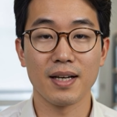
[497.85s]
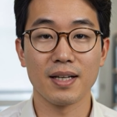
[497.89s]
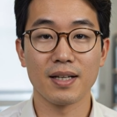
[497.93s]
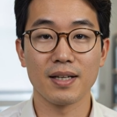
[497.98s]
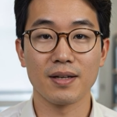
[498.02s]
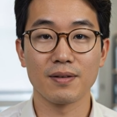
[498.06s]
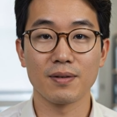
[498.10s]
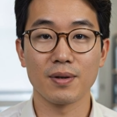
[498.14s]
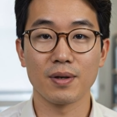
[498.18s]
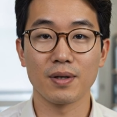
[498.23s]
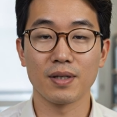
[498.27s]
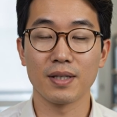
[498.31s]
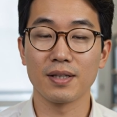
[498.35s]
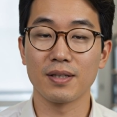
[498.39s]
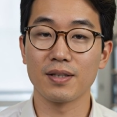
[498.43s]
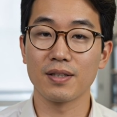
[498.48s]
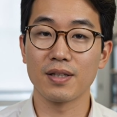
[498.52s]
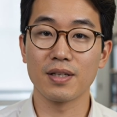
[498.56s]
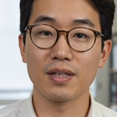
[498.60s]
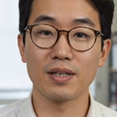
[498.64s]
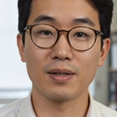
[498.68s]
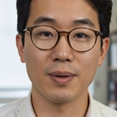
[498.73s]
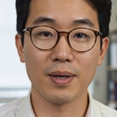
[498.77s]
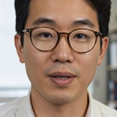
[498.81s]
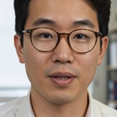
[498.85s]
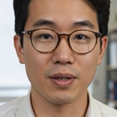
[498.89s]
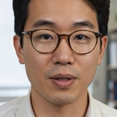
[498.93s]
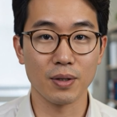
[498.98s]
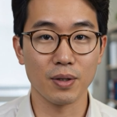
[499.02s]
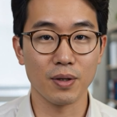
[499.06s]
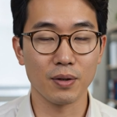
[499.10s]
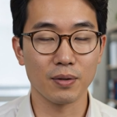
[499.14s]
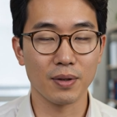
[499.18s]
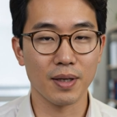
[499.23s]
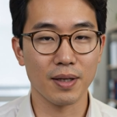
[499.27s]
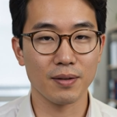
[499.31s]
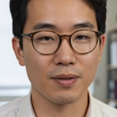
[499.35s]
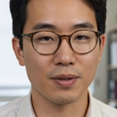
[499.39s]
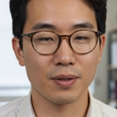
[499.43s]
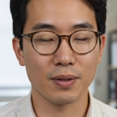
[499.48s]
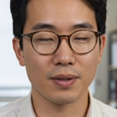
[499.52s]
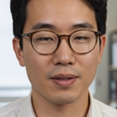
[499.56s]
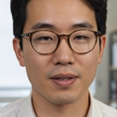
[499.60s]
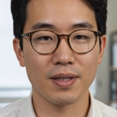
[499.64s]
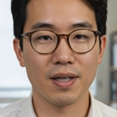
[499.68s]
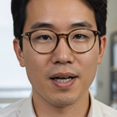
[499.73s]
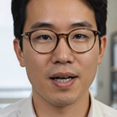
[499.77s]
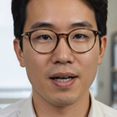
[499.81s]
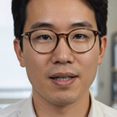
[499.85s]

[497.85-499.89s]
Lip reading: if you're concerned about your own levels,